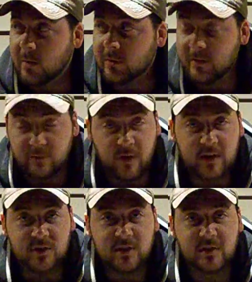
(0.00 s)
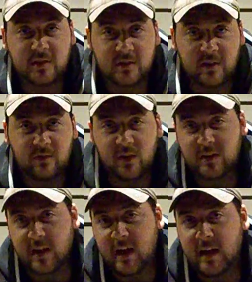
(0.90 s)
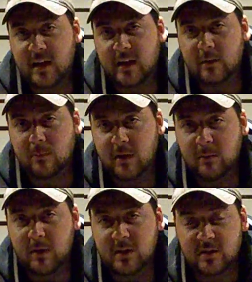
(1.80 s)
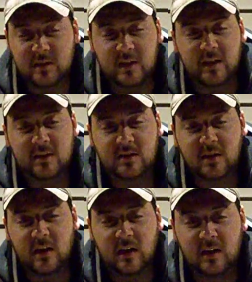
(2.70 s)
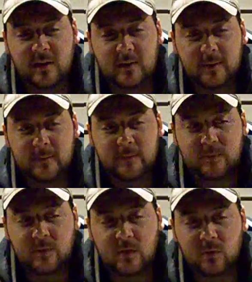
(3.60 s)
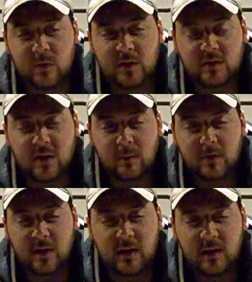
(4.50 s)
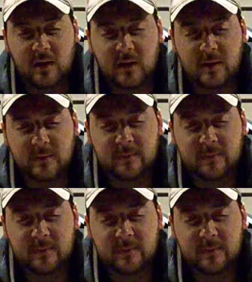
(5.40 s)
with infections and stuff like that, and it gets rid of some of the